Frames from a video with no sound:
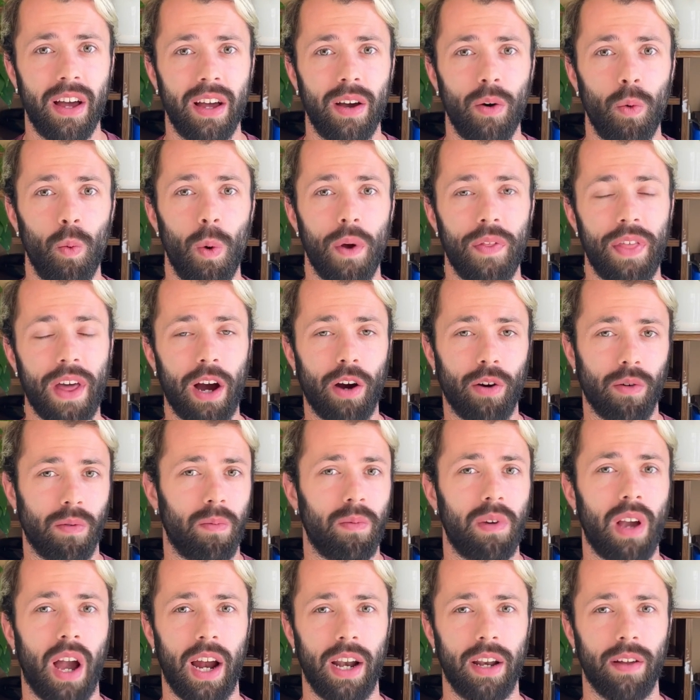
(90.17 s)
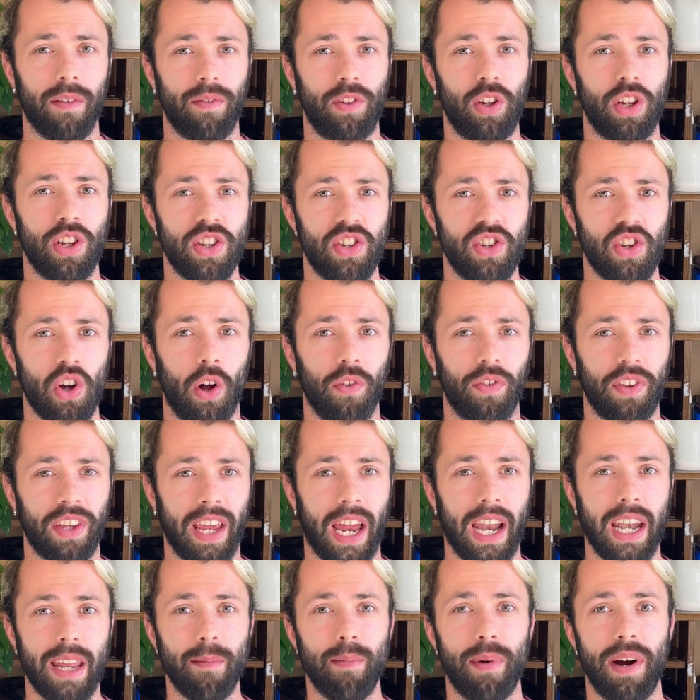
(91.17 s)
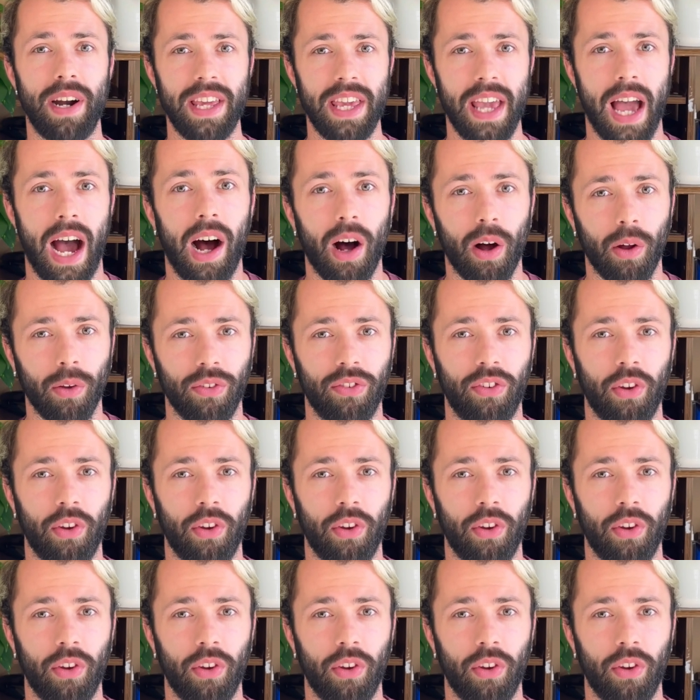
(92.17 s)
without kind of consulting anybody else.